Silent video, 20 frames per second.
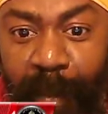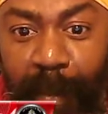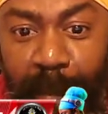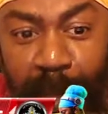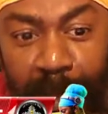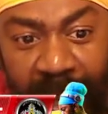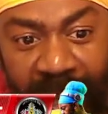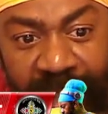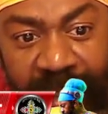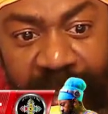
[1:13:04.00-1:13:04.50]

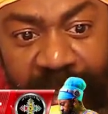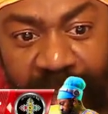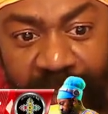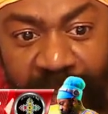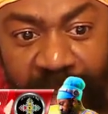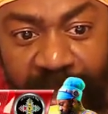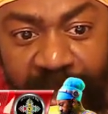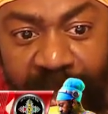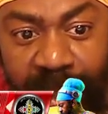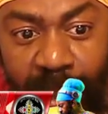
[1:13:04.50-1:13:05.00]
make
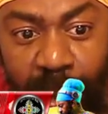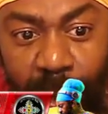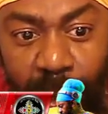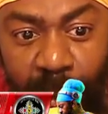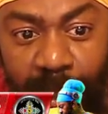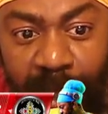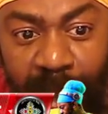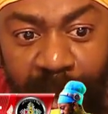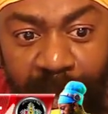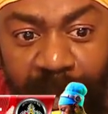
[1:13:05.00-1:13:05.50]
sense
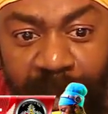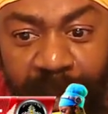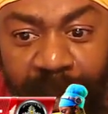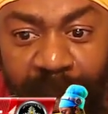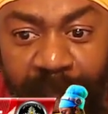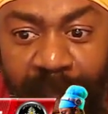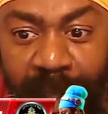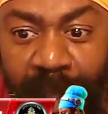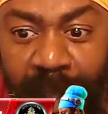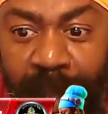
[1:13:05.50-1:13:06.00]
out
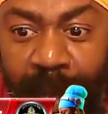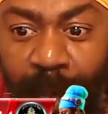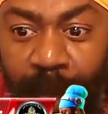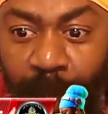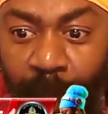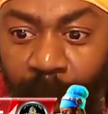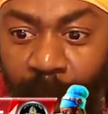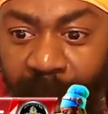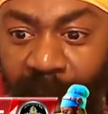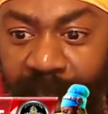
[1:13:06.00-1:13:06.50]
of
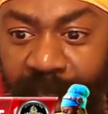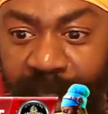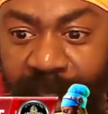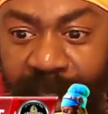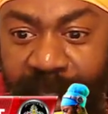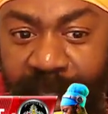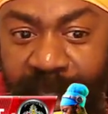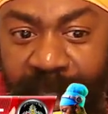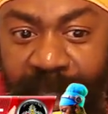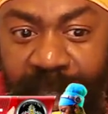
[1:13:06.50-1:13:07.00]

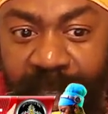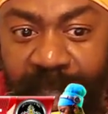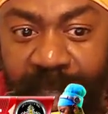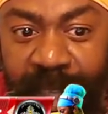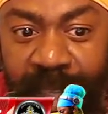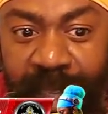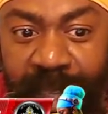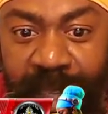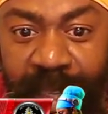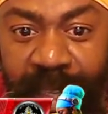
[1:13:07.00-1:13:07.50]
what
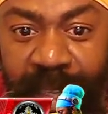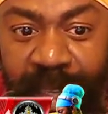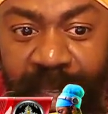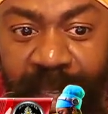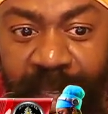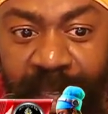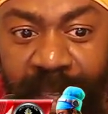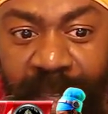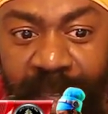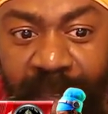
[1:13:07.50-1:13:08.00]

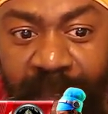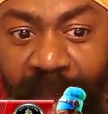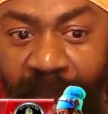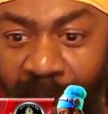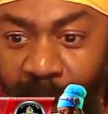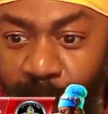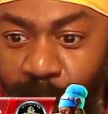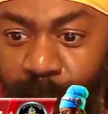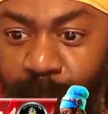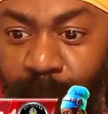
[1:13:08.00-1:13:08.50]

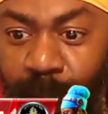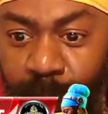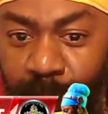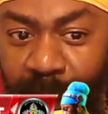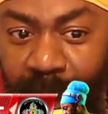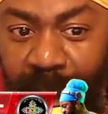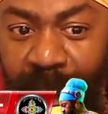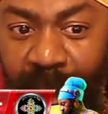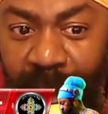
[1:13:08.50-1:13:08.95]
I was reading